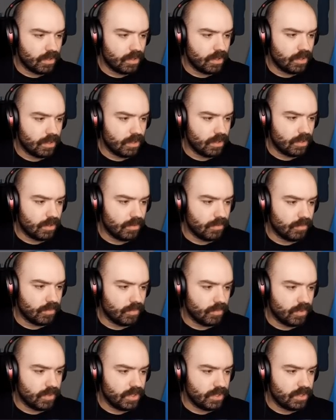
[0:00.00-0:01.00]
Uh,
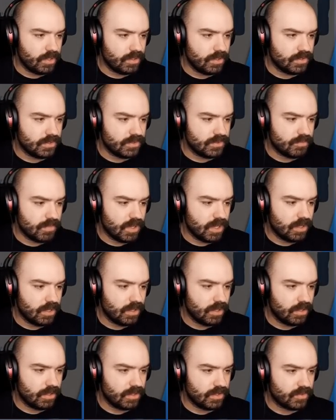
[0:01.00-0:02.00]
where is
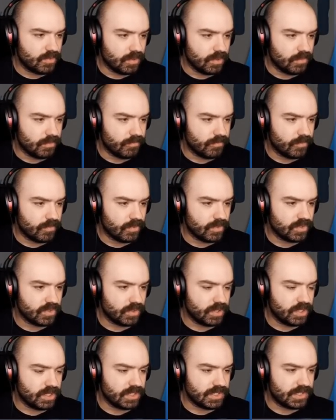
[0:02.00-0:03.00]
my... This one.
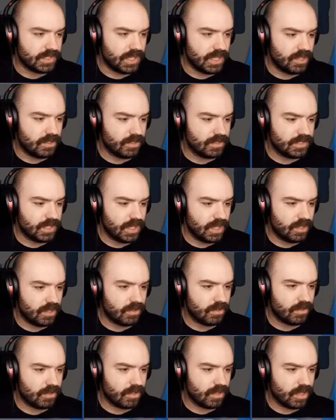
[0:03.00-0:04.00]
So I need a standard
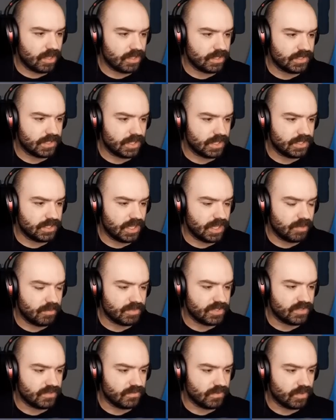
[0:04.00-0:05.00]
tank, glass, titanium,
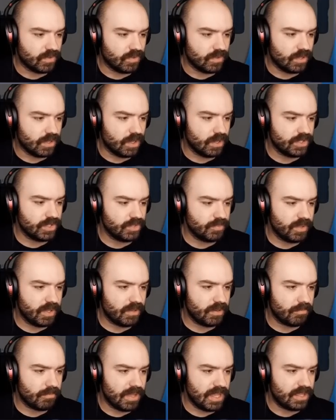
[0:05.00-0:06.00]
silver ore. Oh, I should be
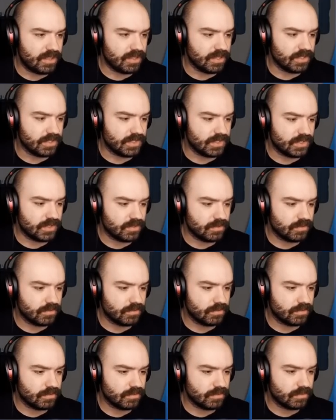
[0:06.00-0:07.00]
able to make this.
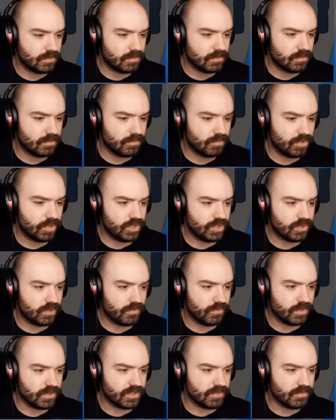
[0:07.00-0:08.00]
I'm pretty sure
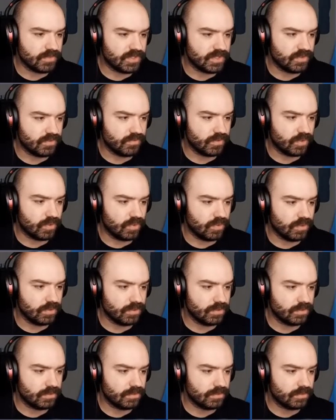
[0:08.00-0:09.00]
I've got some silver ore.